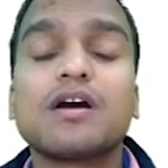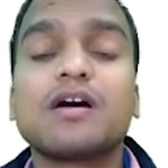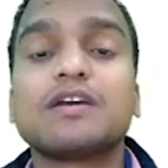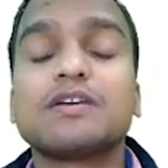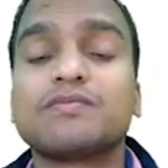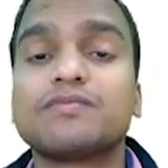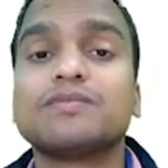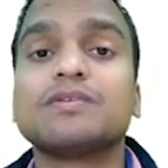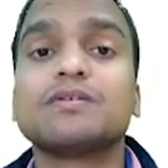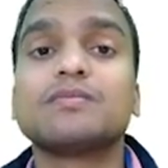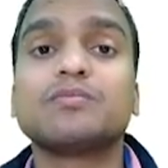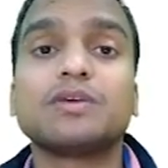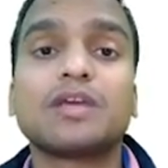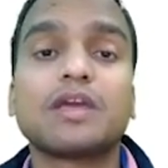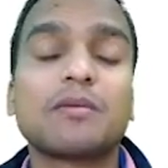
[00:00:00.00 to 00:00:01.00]
if
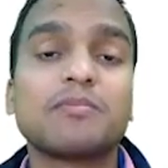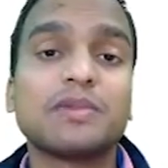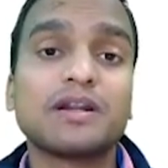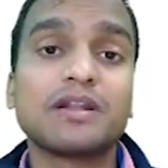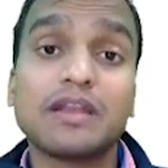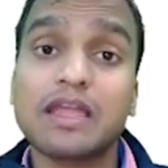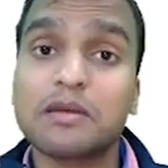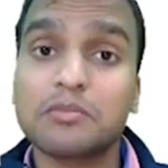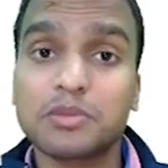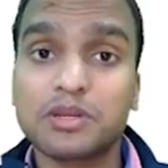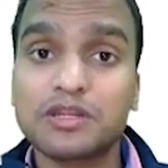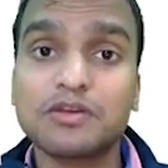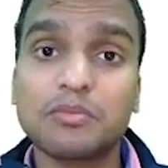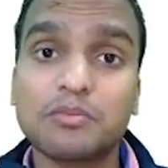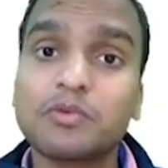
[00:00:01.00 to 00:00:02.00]
we have made a
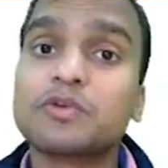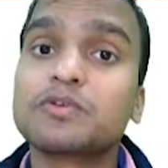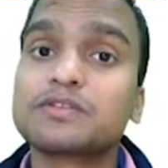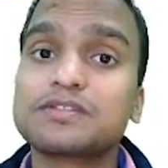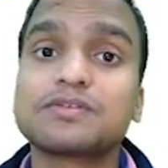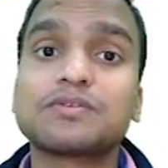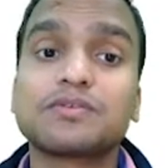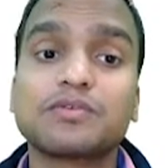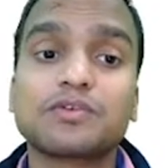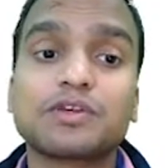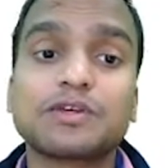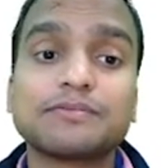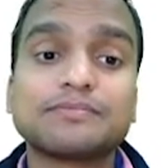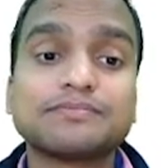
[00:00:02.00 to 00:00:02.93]
library of books. Okay.